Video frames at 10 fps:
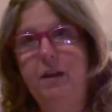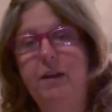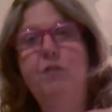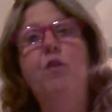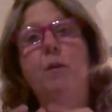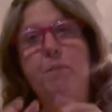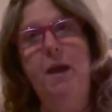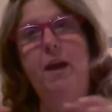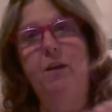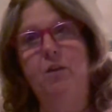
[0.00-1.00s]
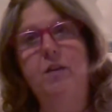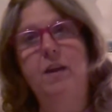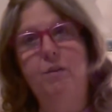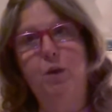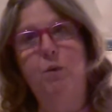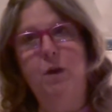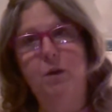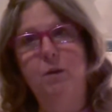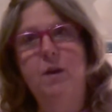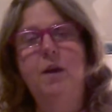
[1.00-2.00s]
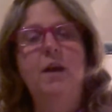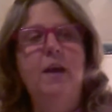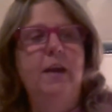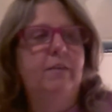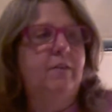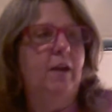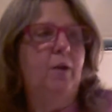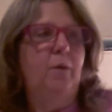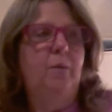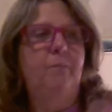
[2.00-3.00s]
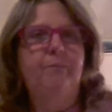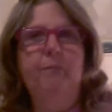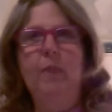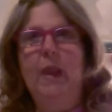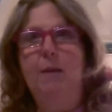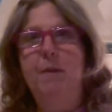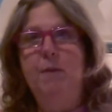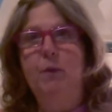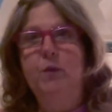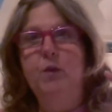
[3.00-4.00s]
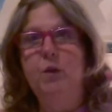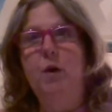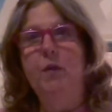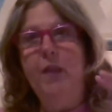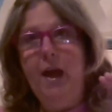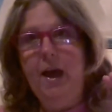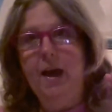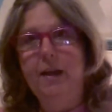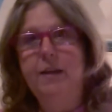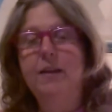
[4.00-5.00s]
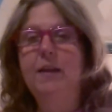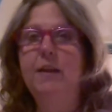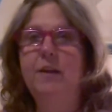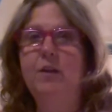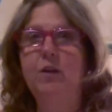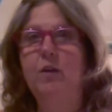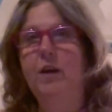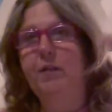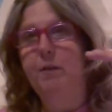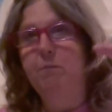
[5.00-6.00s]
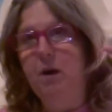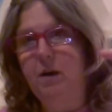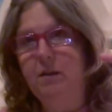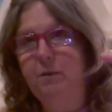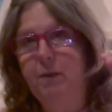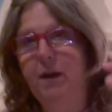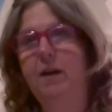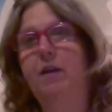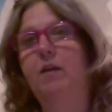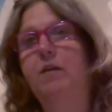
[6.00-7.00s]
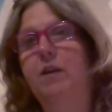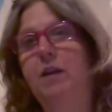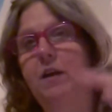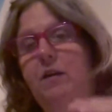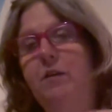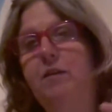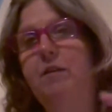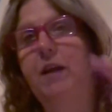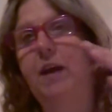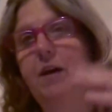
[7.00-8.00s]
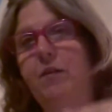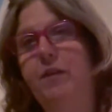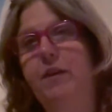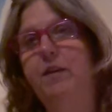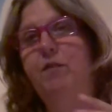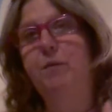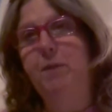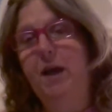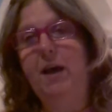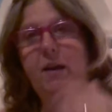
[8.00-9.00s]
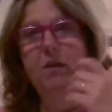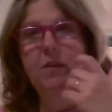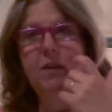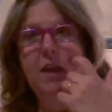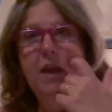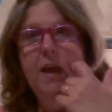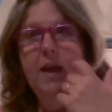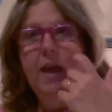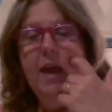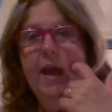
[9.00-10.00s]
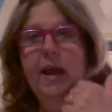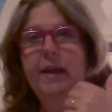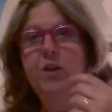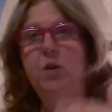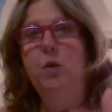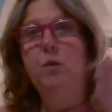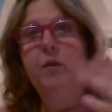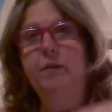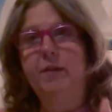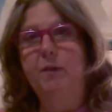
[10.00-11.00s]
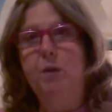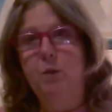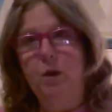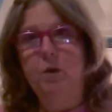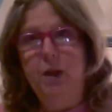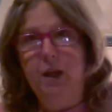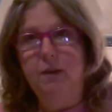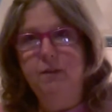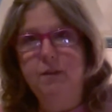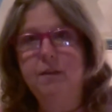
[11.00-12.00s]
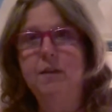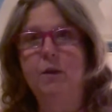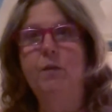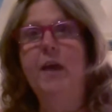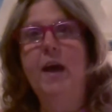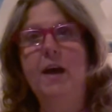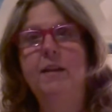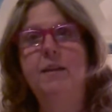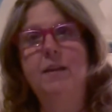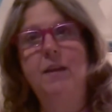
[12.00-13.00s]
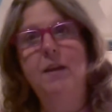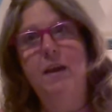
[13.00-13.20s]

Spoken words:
different patterns every row. So I'm able to, on that, do like the moss pattern, list out the different patterns, and do the separate row counts. So that's